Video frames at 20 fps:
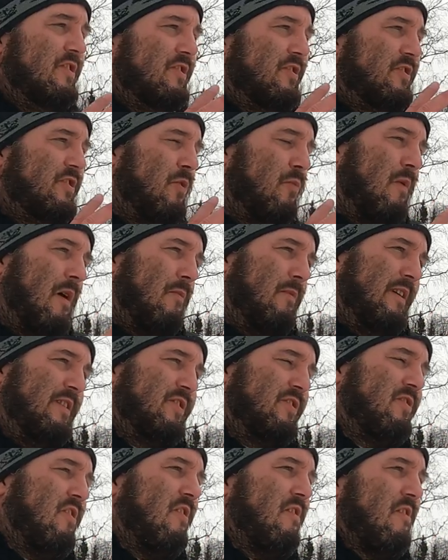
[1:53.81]
So while
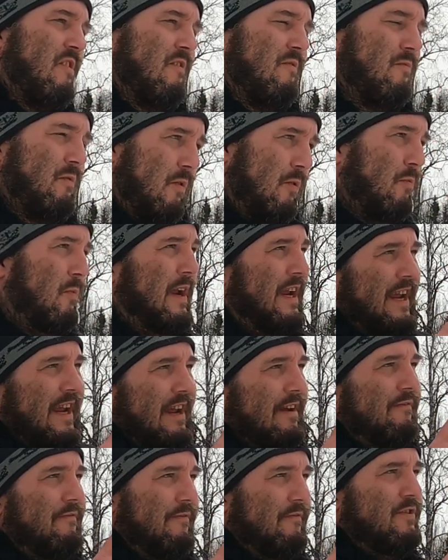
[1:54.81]
we
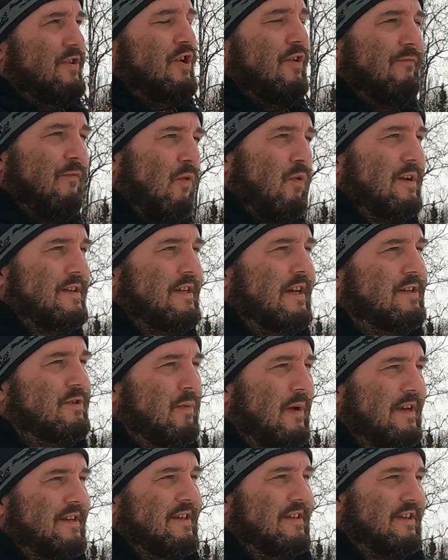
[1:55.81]
give 4 to
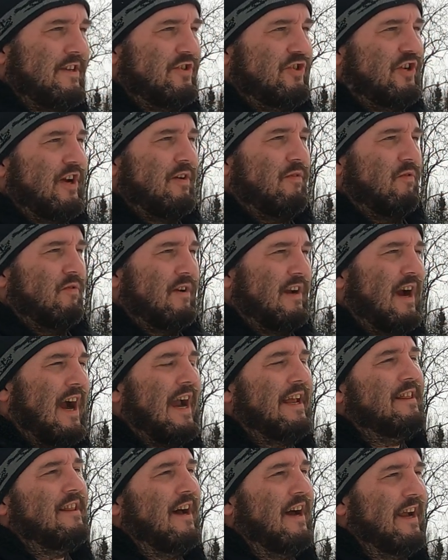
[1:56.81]
6 weeks as a general
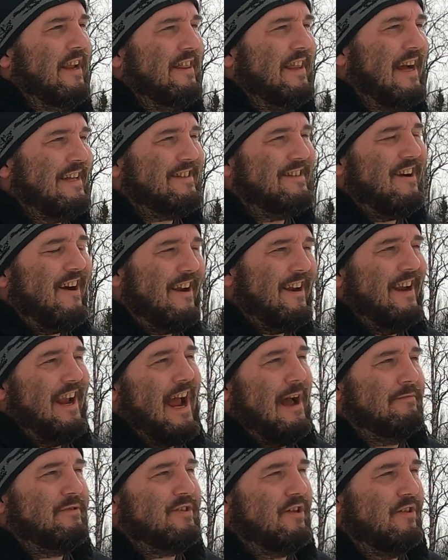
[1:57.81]
guideline, that's not
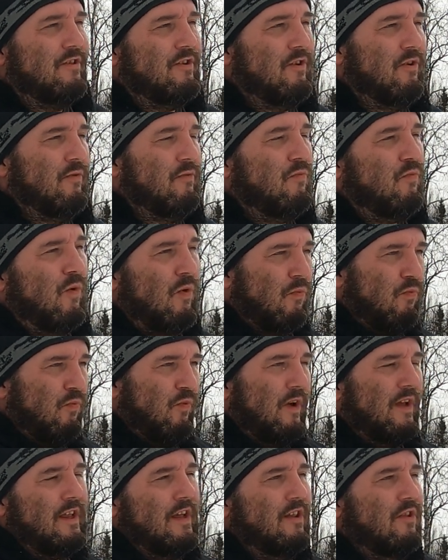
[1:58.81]
an absolute. We're
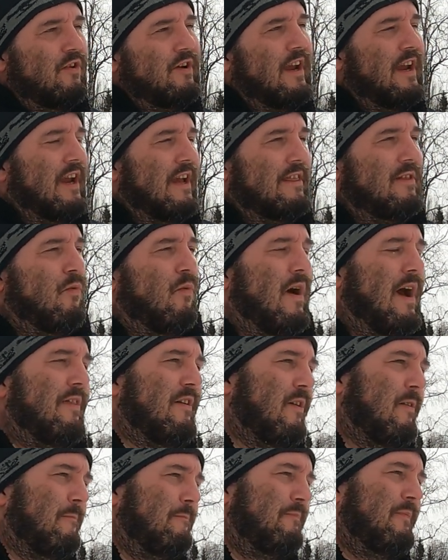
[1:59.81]
really looking at the
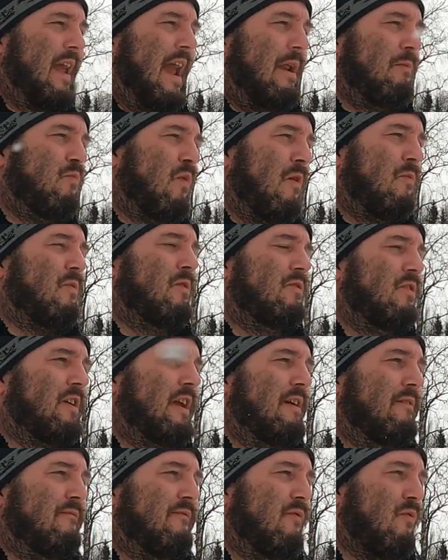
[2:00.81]
weather. And what we're
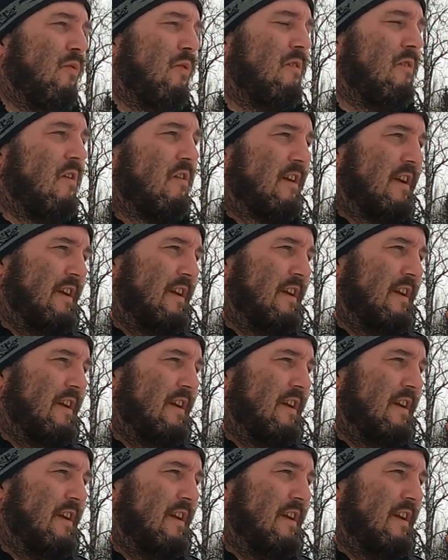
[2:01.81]
looking for are